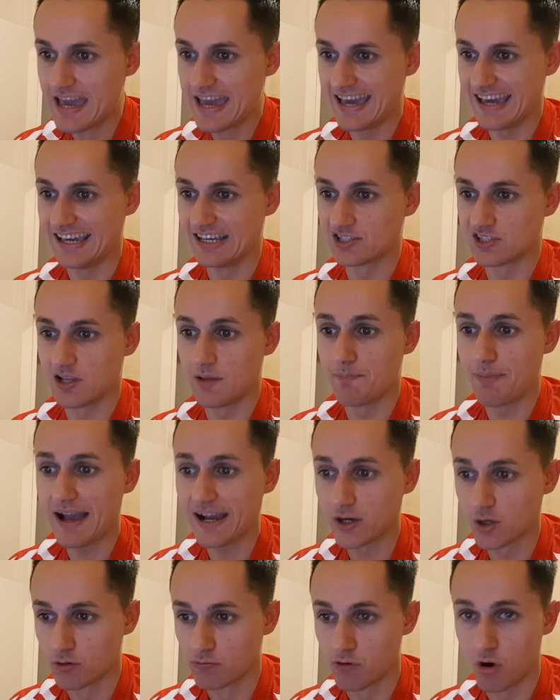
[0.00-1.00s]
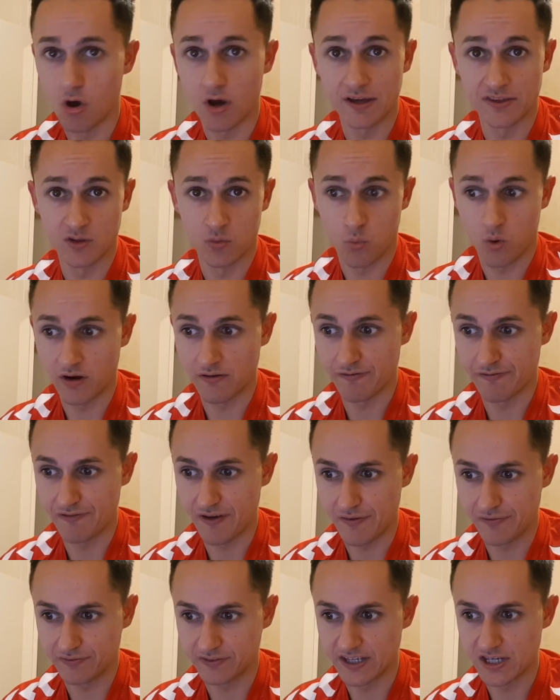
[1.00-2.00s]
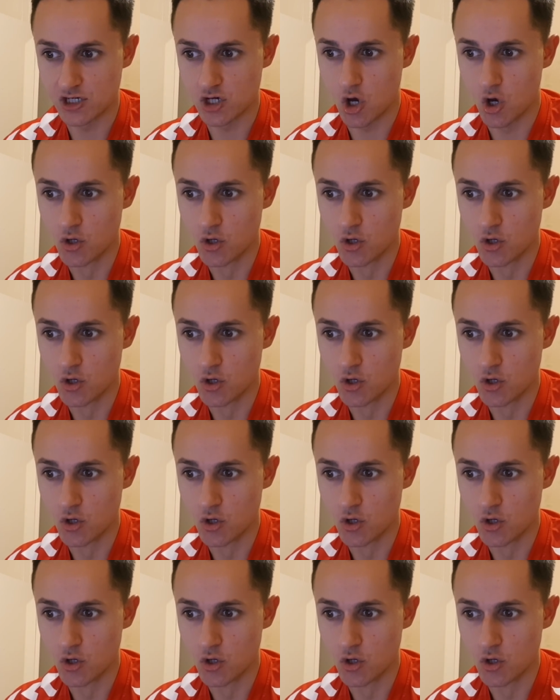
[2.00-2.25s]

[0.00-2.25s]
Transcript: is Le Bagel Rot in the 150,